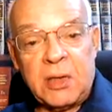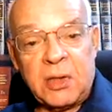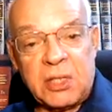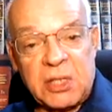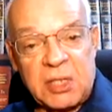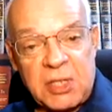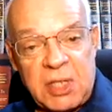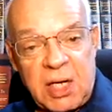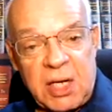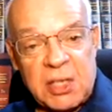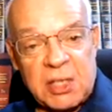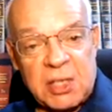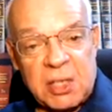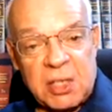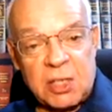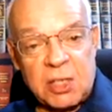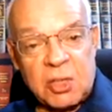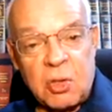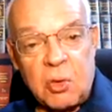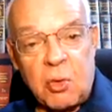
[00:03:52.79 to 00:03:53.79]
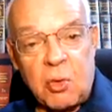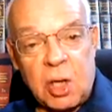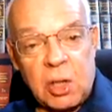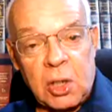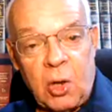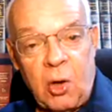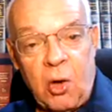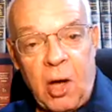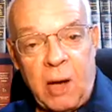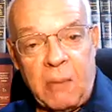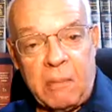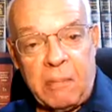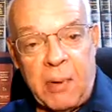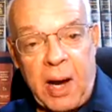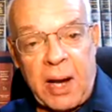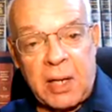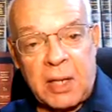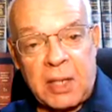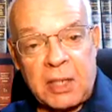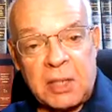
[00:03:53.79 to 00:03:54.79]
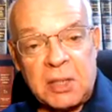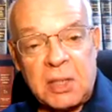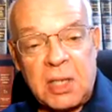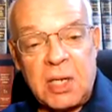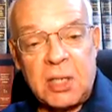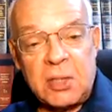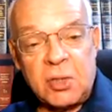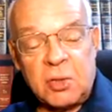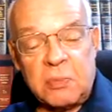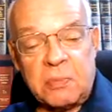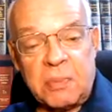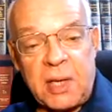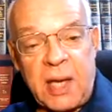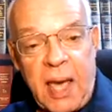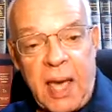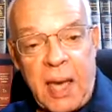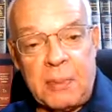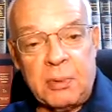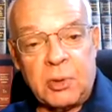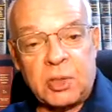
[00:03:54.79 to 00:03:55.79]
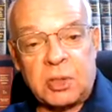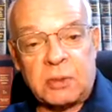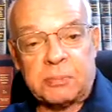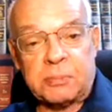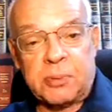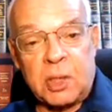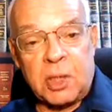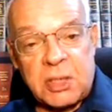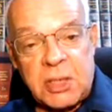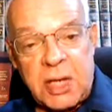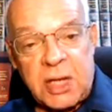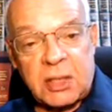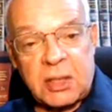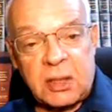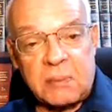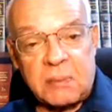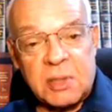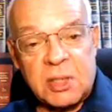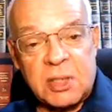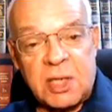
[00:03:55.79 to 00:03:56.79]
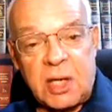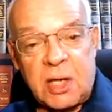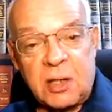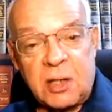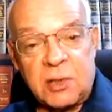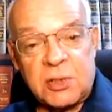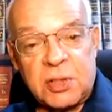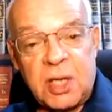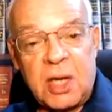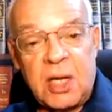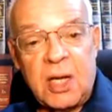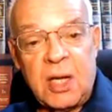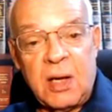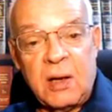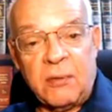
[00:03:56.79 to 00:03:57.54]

citizens who are law-abiding to be able to protect themselves